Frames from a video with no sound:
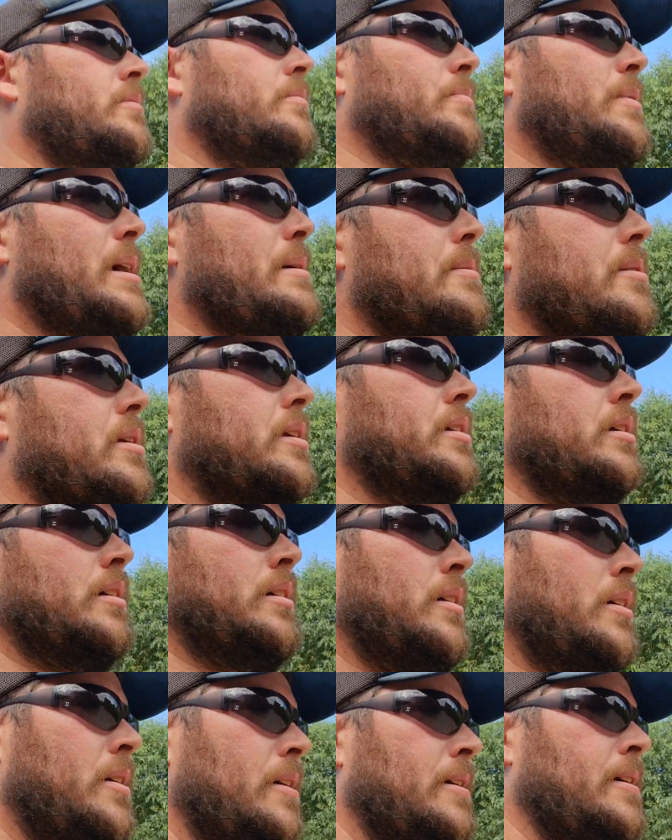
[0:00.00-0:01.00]
maybe
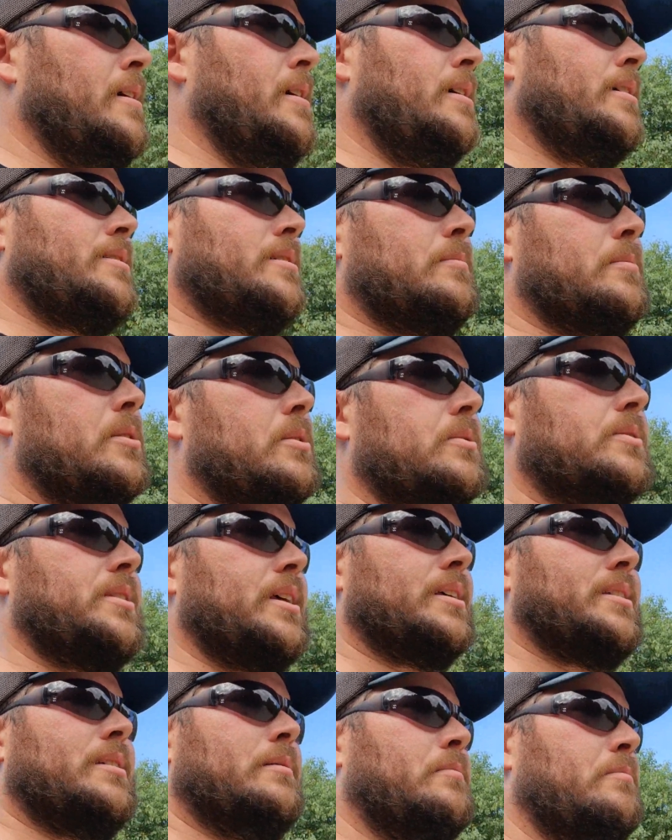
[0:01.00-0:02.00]
somebody will
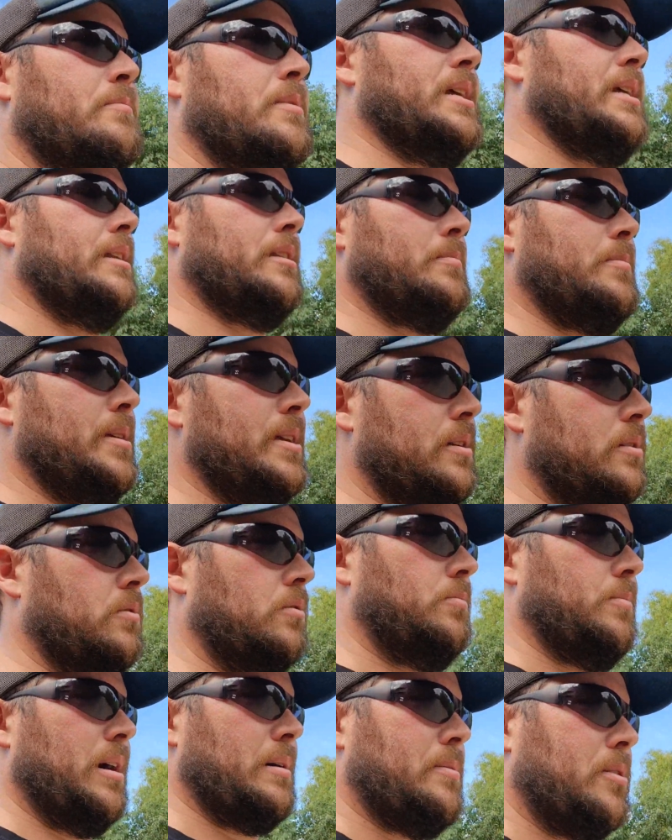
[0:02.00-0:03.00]
say something mean to me,
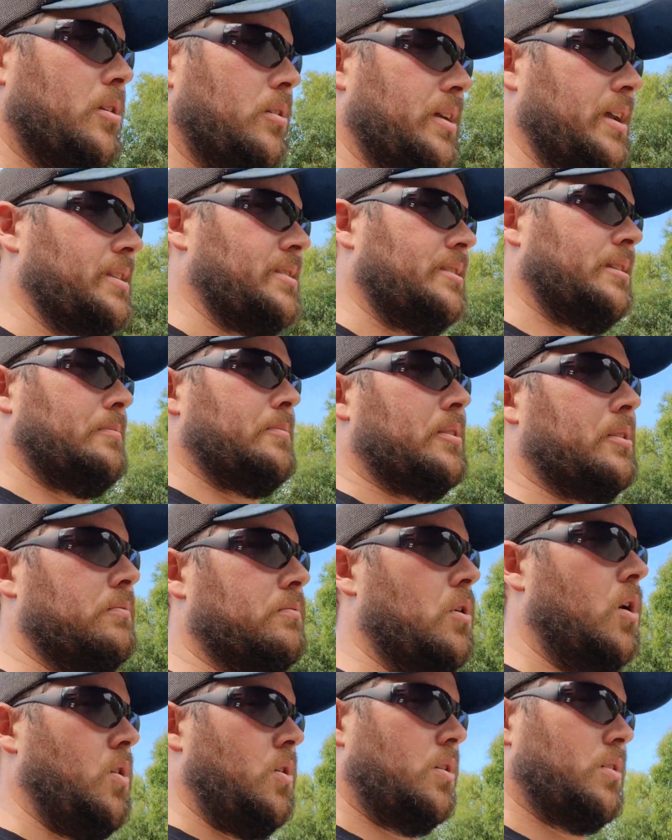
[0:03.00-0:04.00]
or maybe I'll get
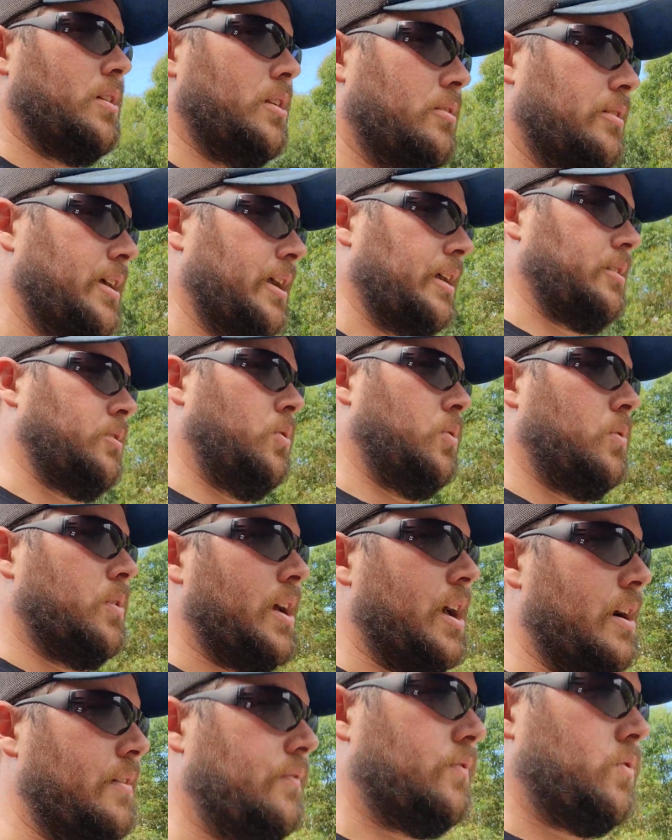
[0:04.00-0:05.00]
something wrong and I'll get called
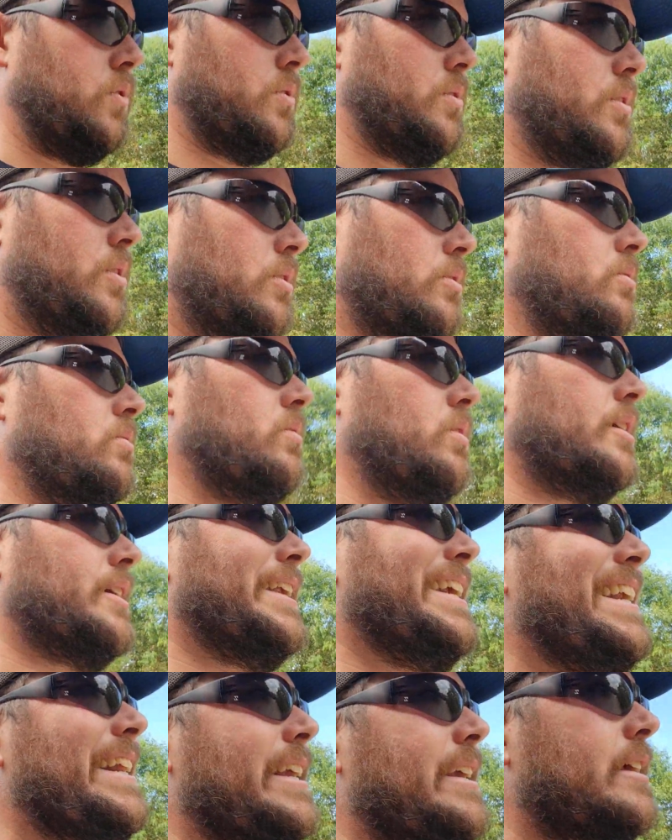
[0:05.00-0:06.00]
out for it and I'll look like
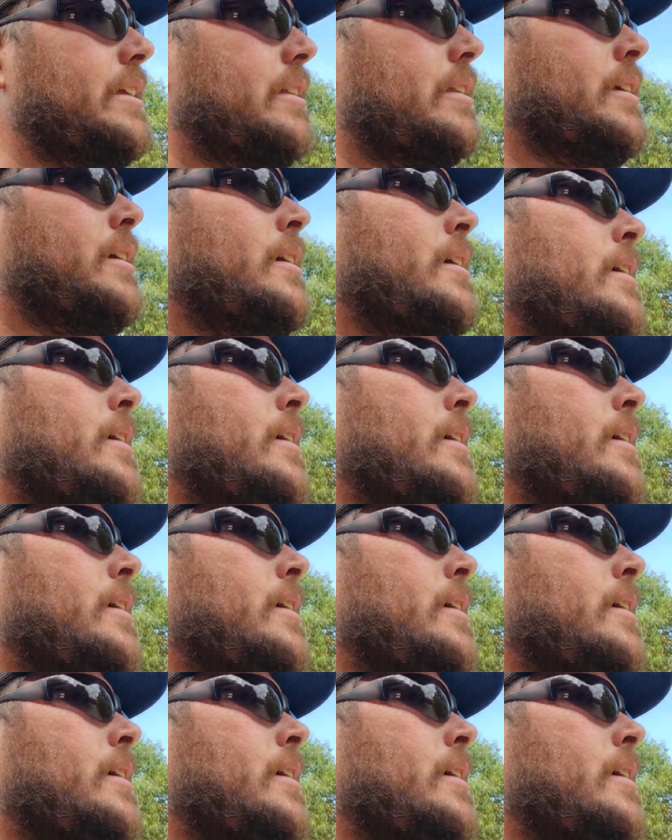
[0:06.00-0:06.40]
an idiot,